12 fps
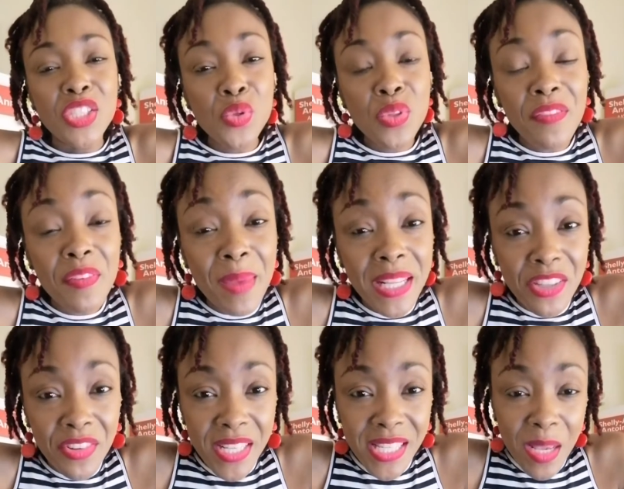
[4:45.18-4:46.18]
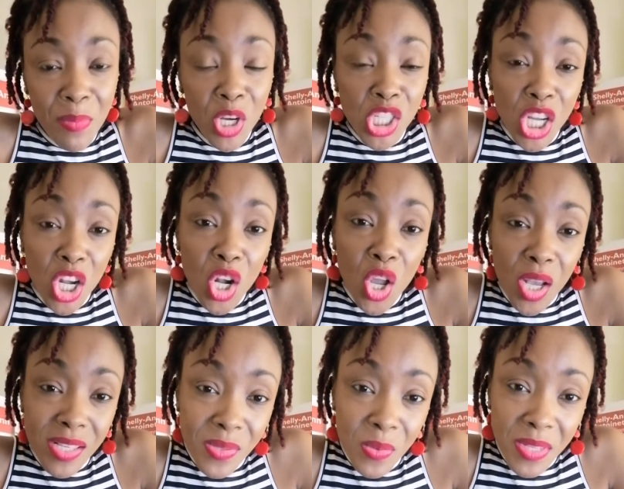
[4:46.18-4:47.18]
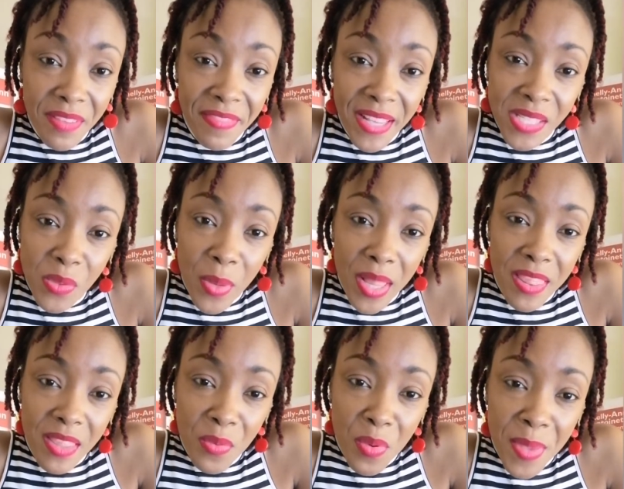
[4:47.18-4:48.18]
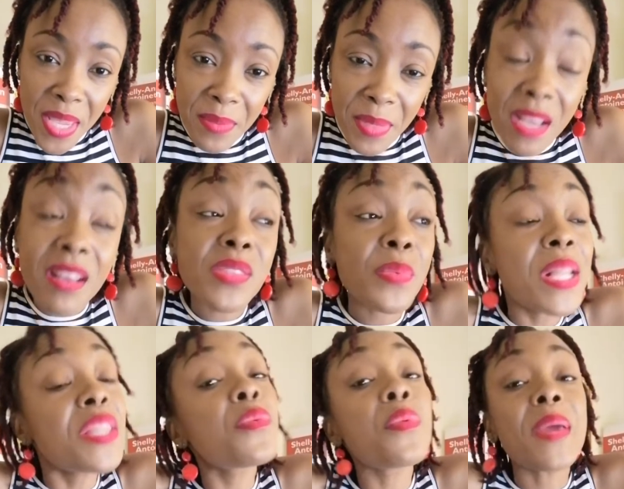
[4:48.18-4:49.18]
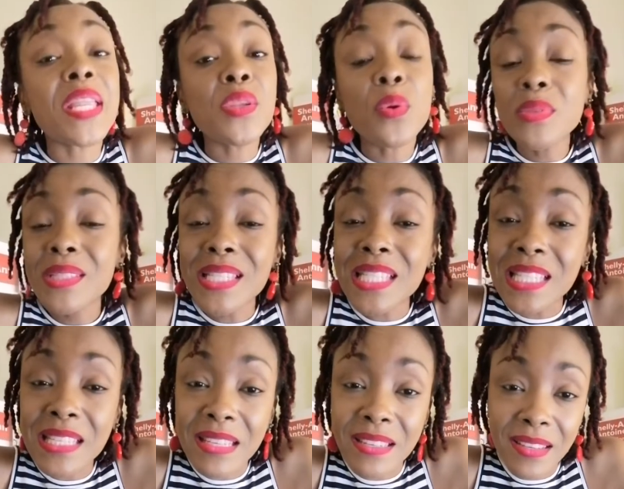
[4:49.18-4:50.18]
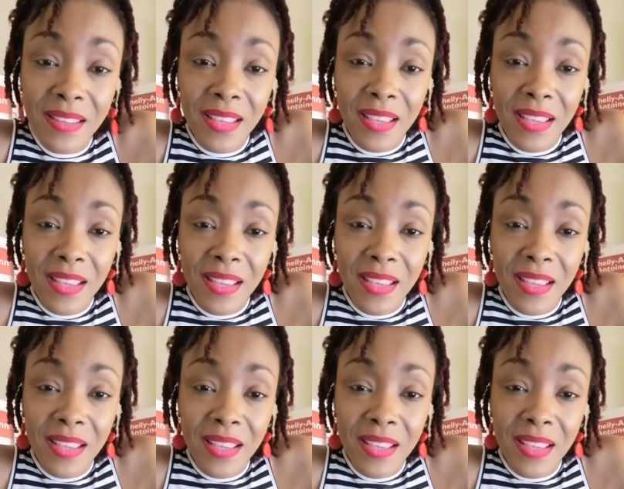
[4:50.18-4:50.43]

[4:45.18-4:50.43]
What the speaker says: The truth of the matter is, abortion laws don't affect wealthy women because wealthy women don't need